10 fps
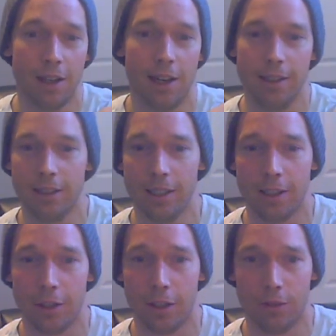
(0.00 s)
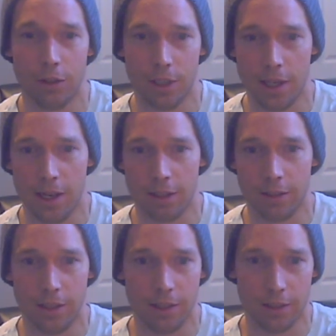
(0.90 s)
I like to cut off all the tags on
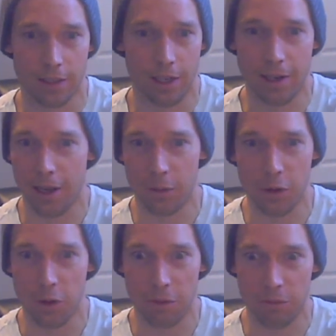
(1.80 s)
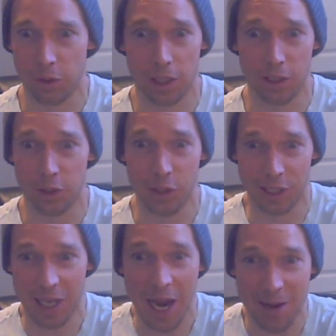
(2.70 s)
the inside. I don't know if you guys do the
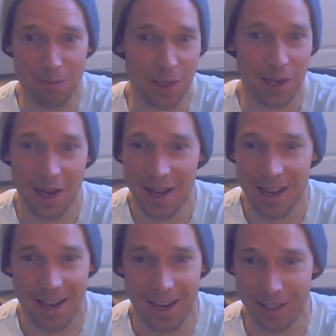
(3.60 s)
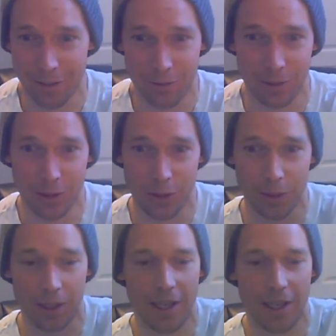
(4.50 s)
same, but I definitely do it.